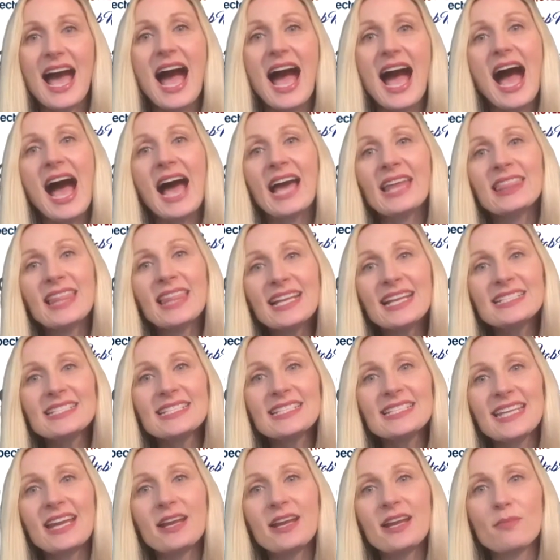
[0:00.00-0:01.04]
I'd like to
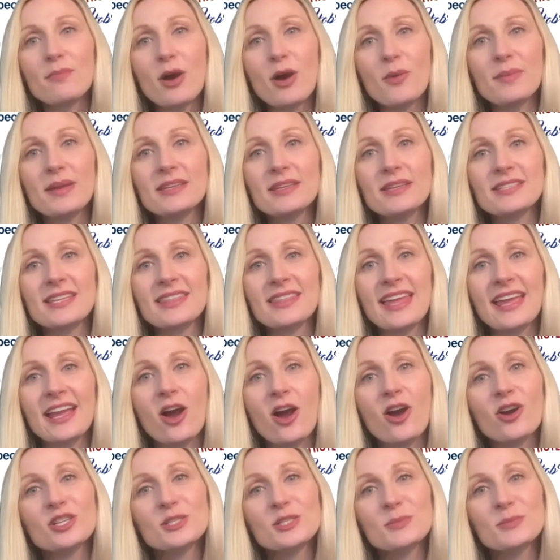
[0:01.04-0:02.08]
take a moment to thank
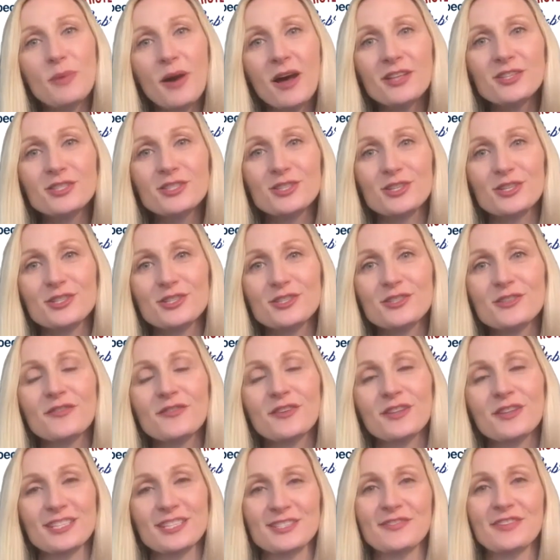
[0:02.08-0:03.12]
our sponsors for
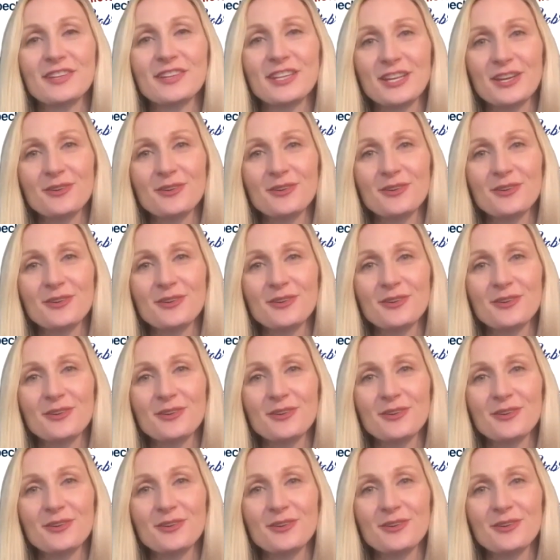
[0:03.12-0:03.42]
this video